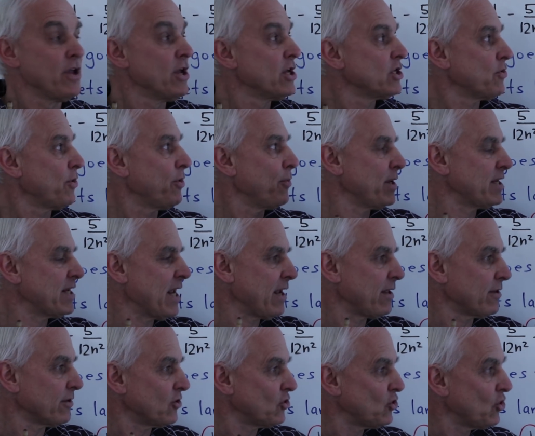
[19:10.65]
So when we
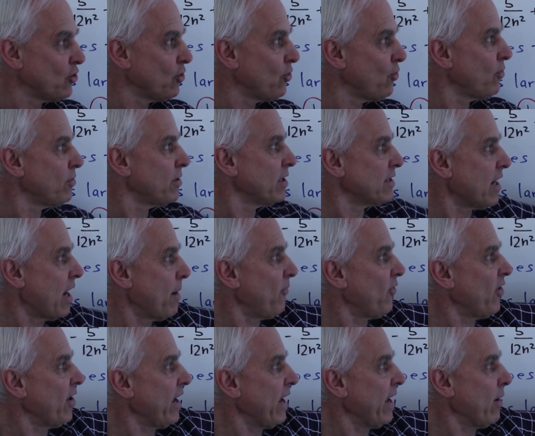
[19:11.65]
take the 2 times
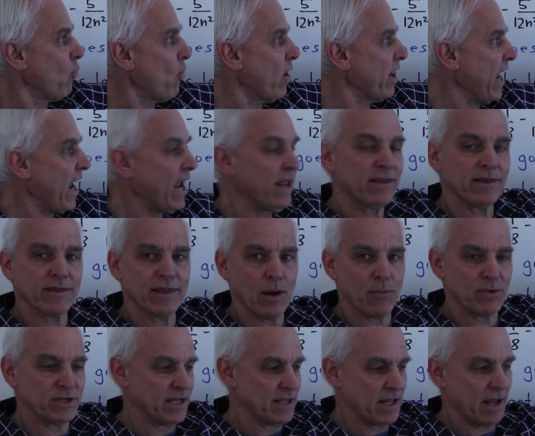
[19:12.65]
the 1/8 that
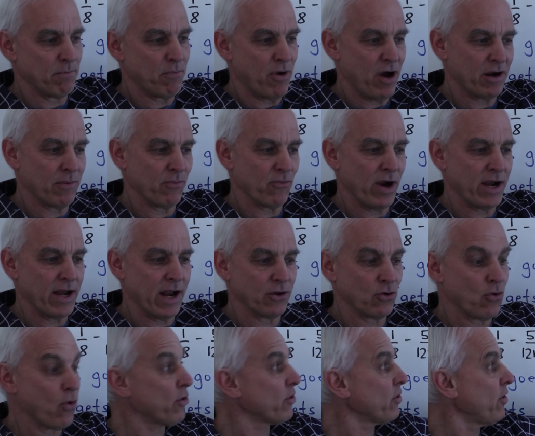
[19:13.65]
was in that bottom right-hand
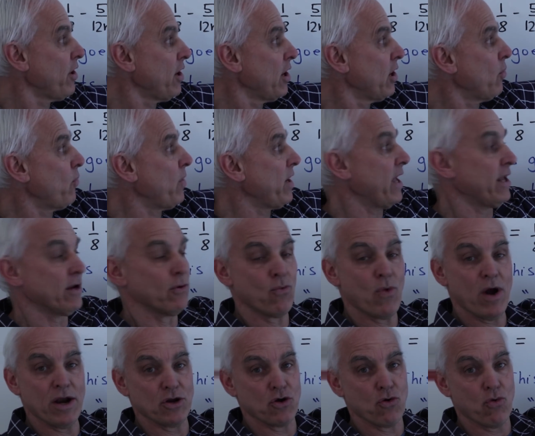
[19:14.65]
corner, we get a
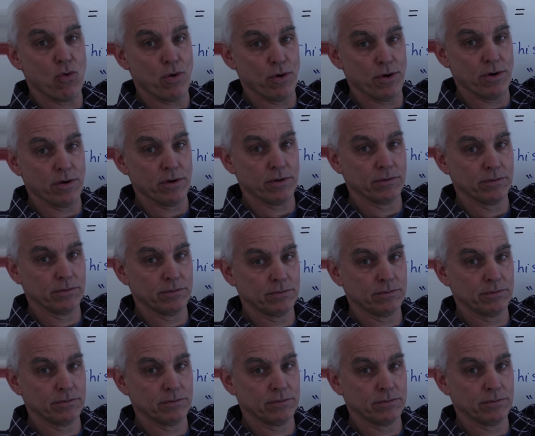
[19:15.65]
1/4.